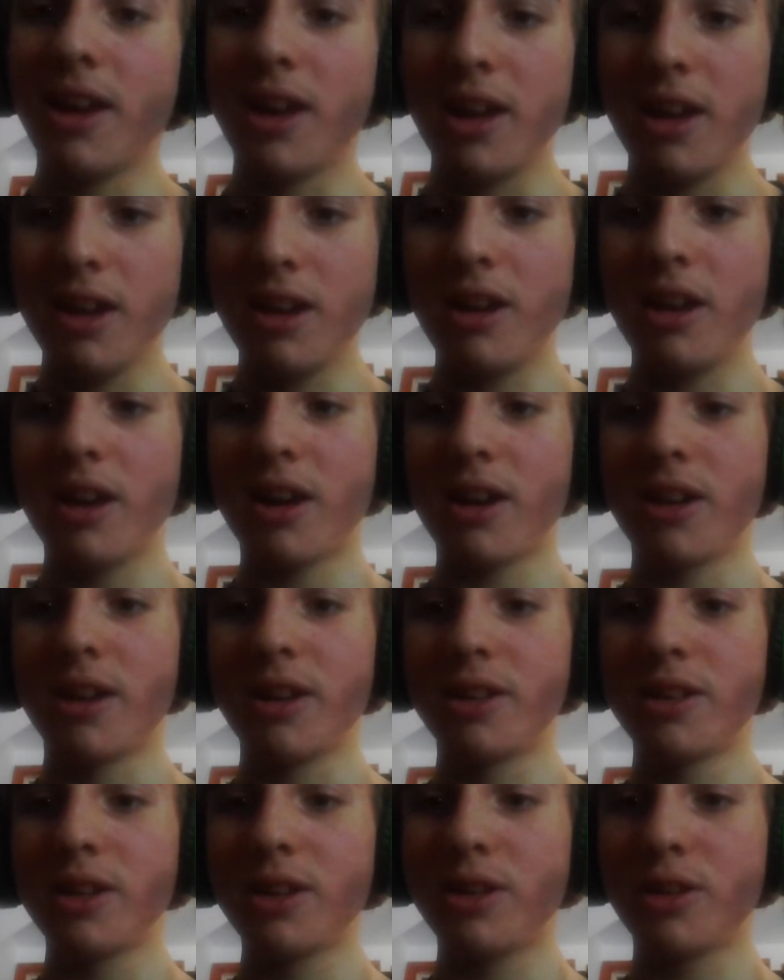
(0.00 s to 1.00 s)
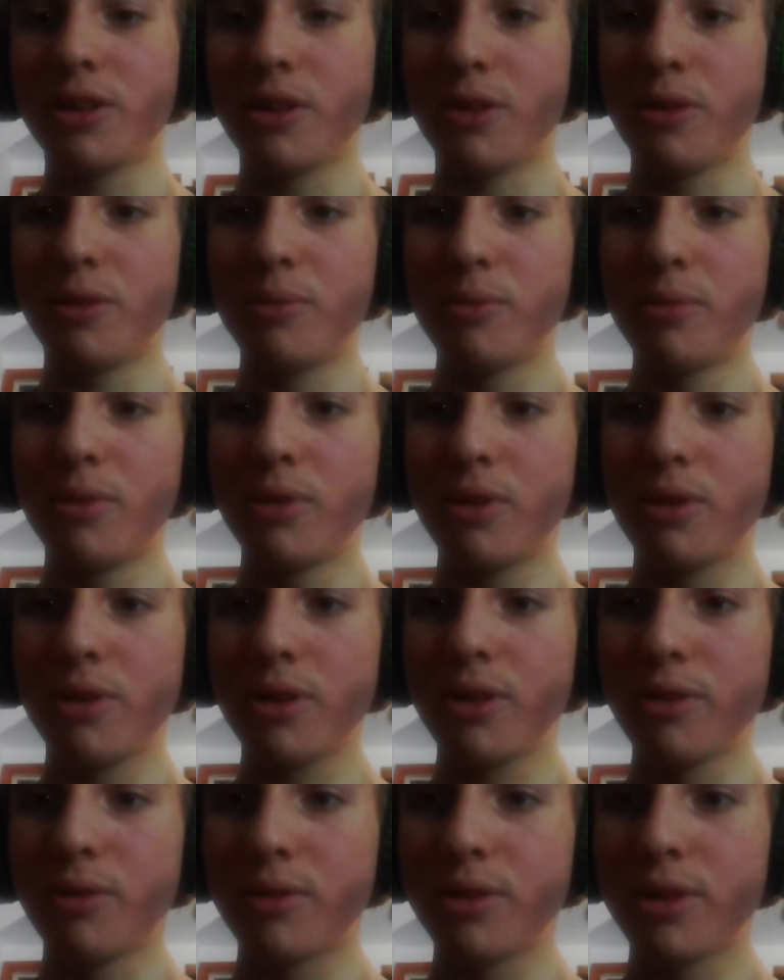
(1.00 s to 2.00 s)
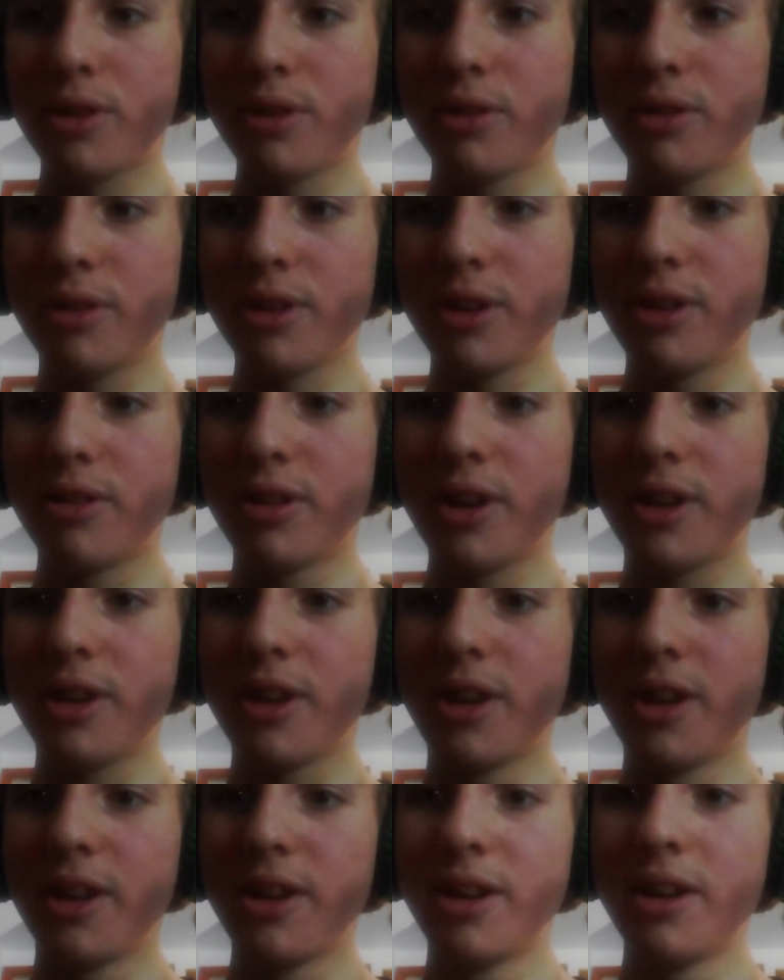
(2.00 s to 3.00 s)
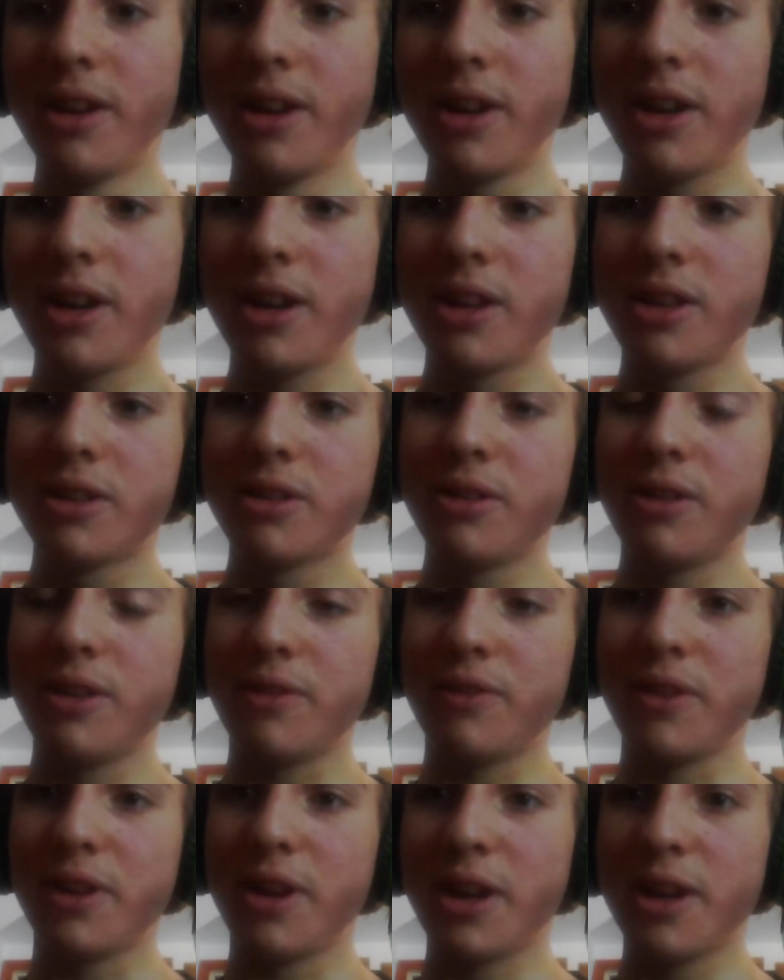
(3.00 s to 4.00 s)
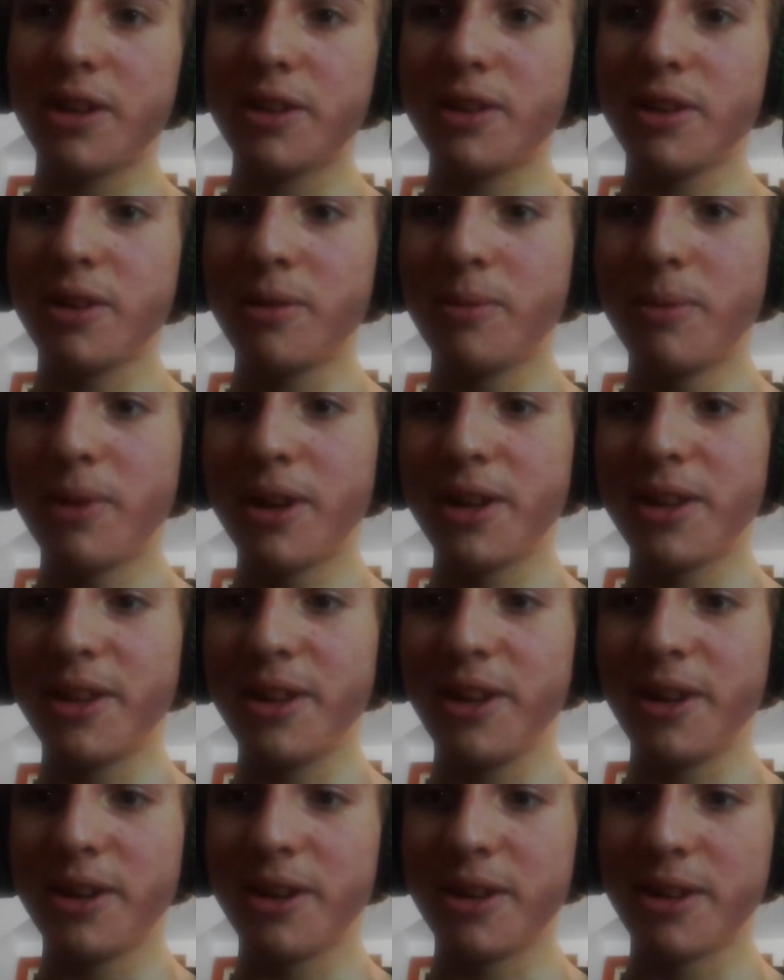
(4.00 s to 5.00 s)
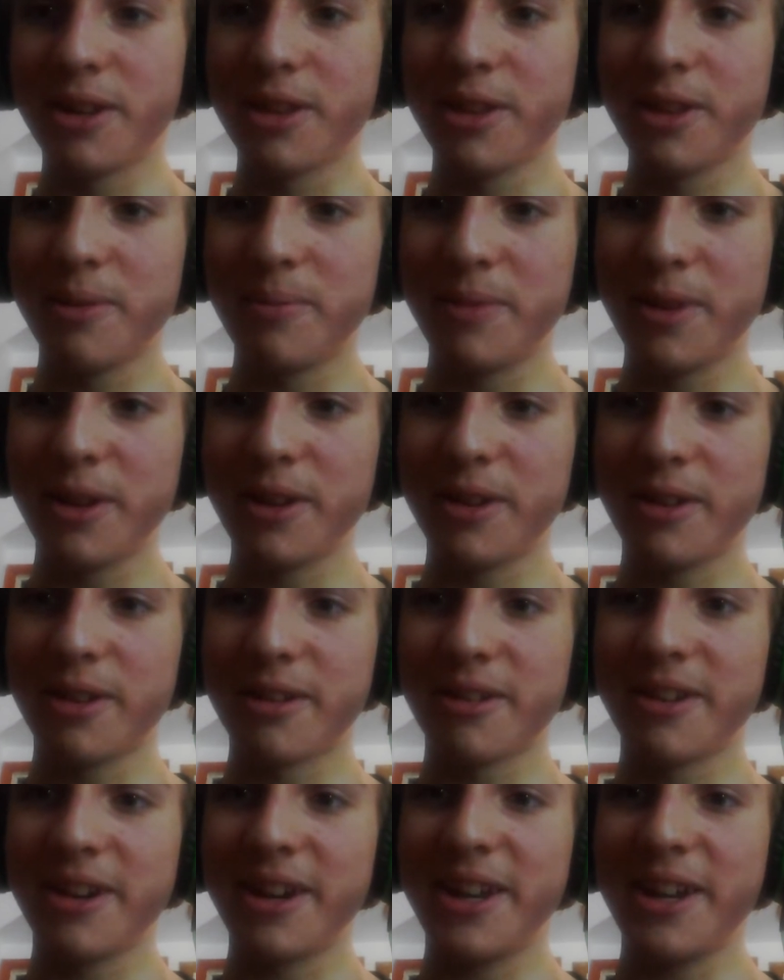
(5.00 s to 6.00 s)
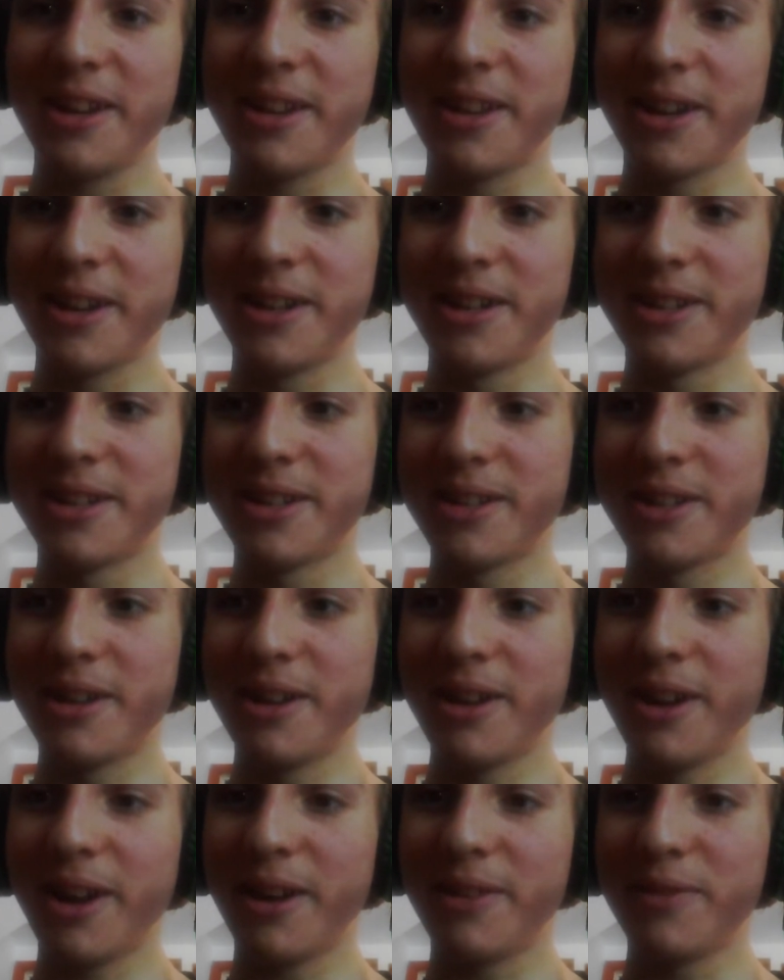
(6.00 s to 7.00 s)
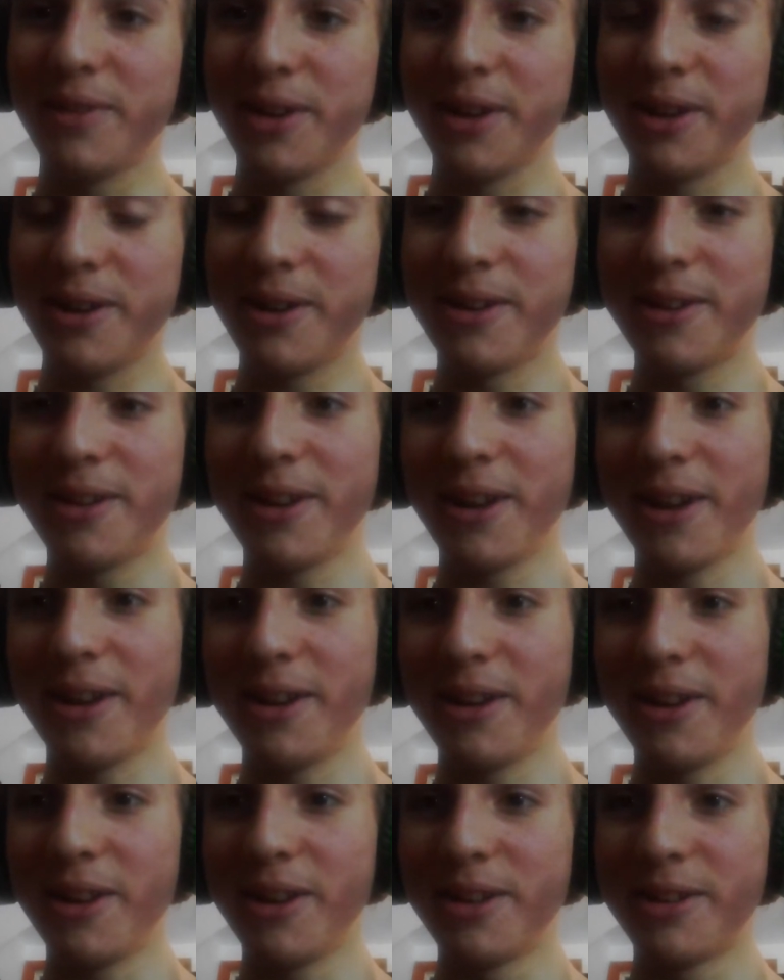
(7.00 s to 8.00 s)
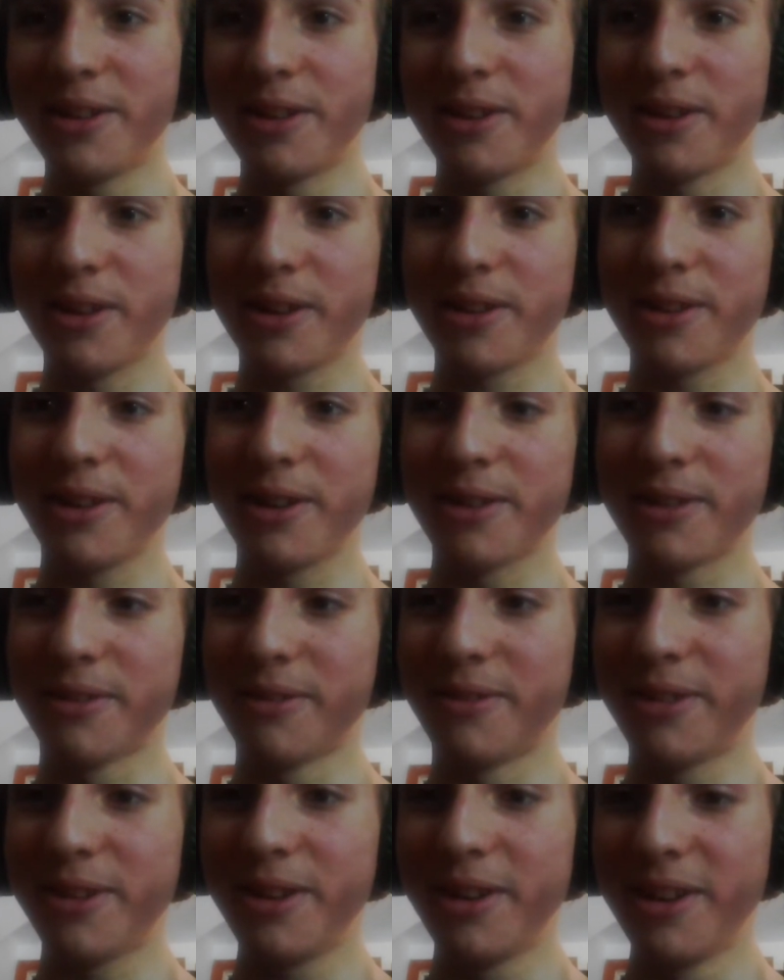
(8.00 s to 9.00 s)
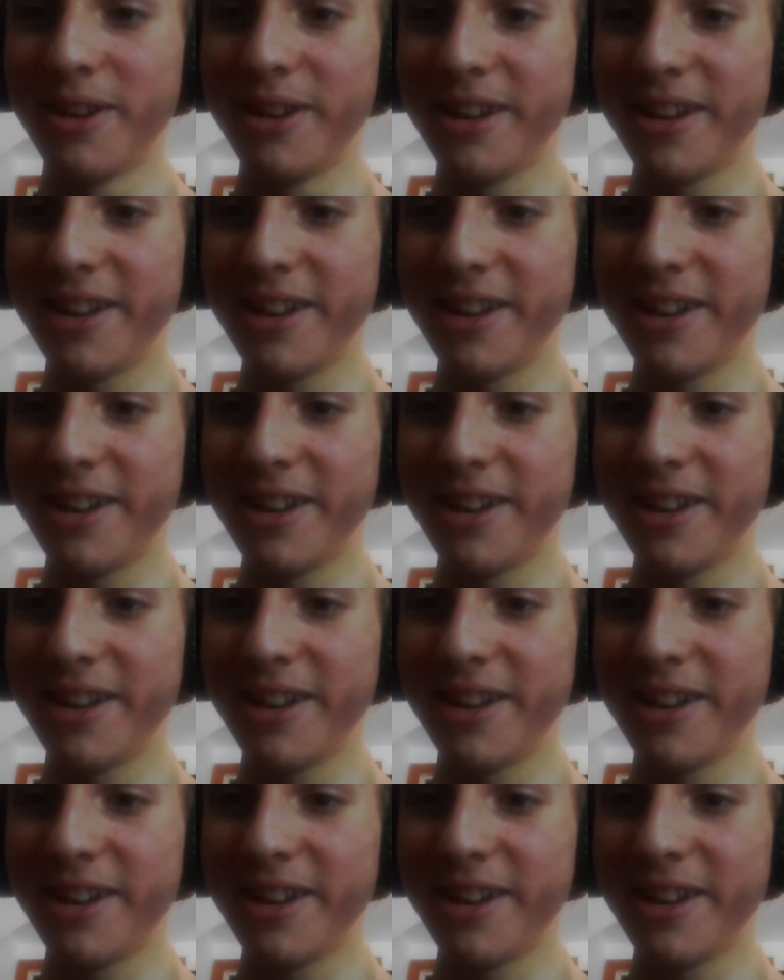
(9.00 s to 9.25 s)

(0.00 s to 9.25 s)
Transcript: Hey guys, it's your homeboy, the one and only Great Dane. So if you can't tell by the thumbnail already, that is heavily unedited, unlike the other one.